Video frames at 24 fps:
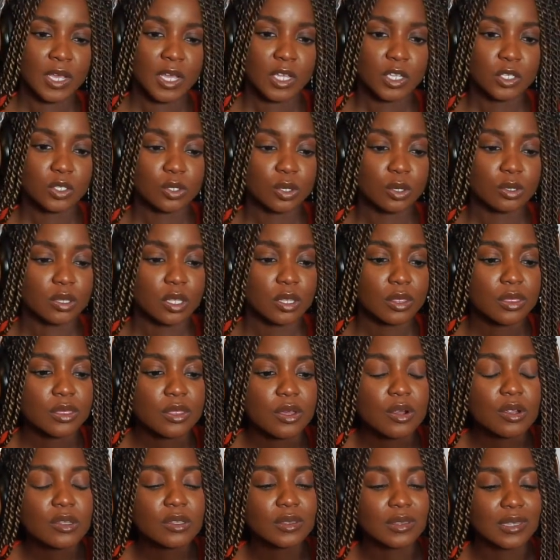So the
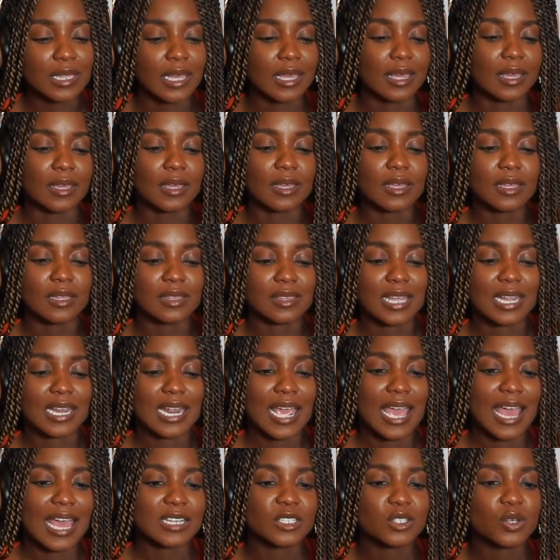third thing that I
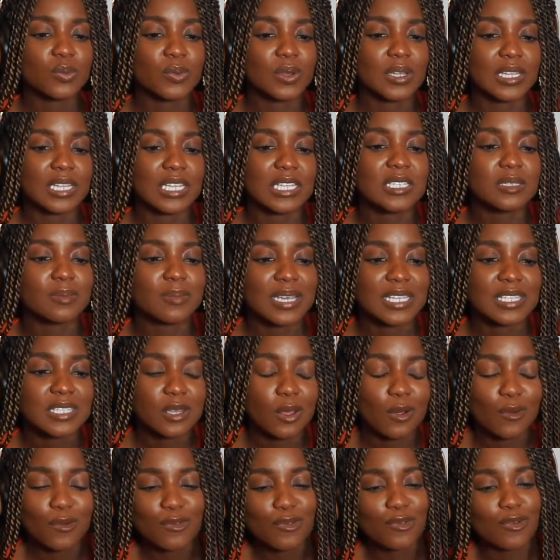had to release
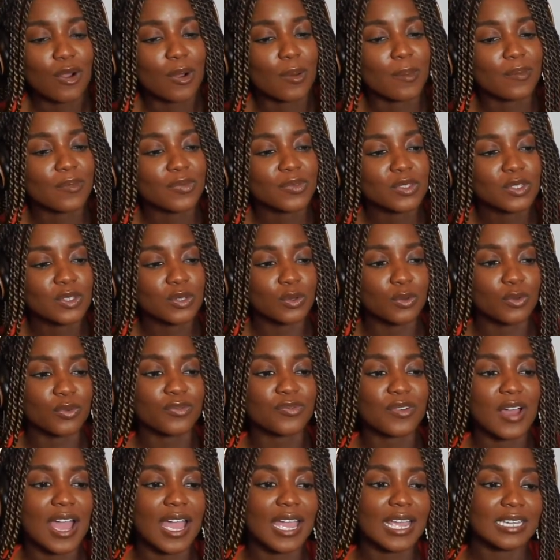myself from to
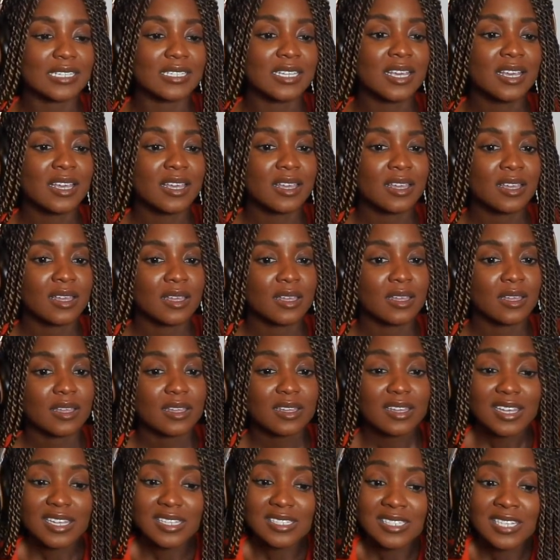find
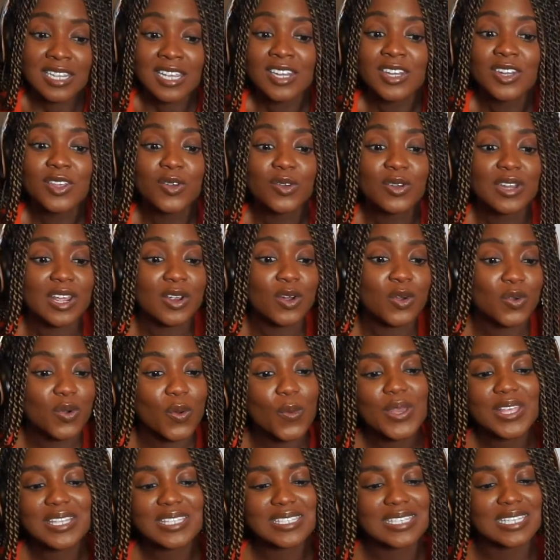continued and
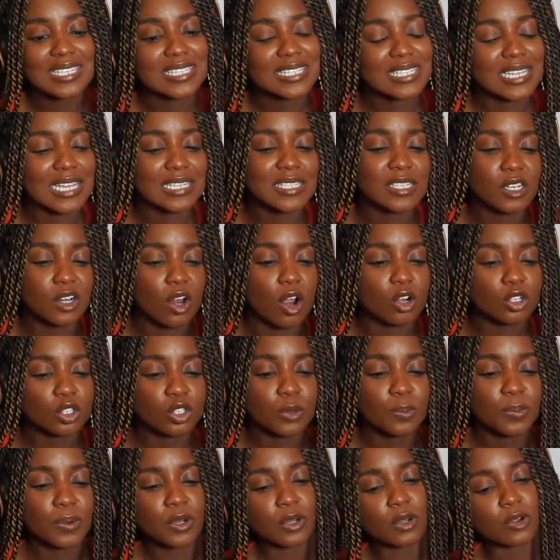growing success in
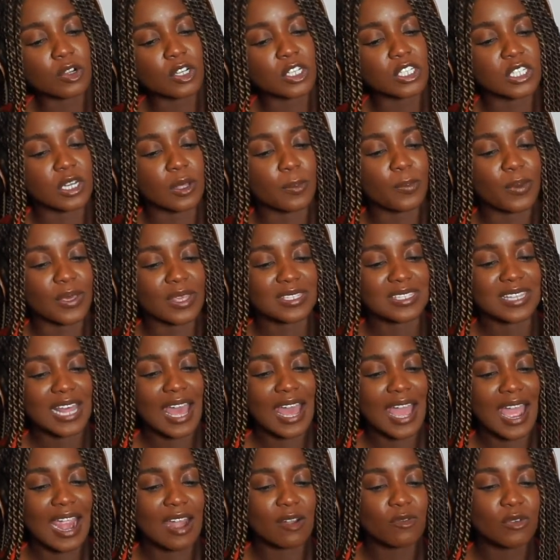entrepreneurship is
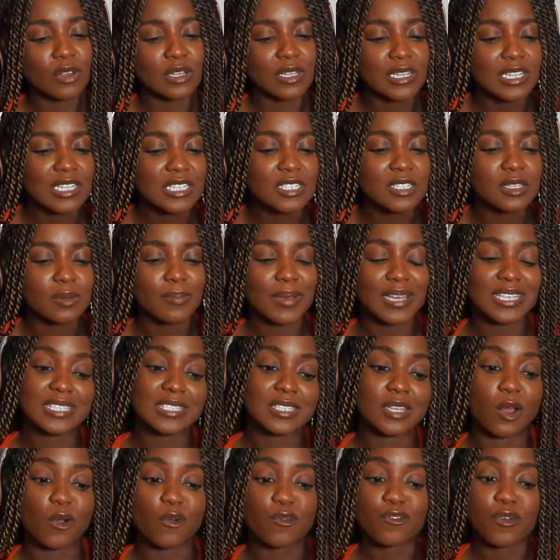that I released
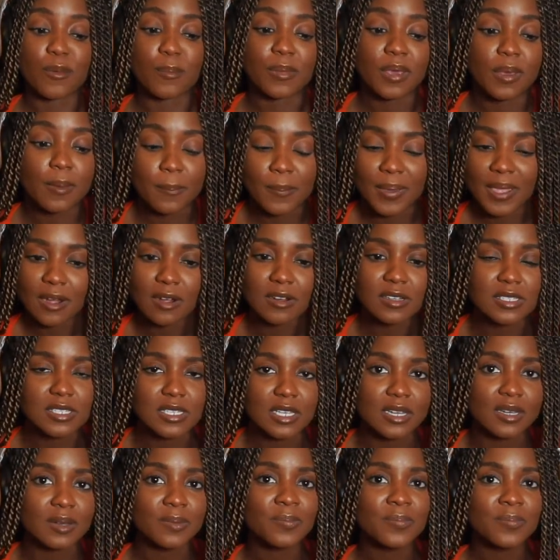myself from comparison.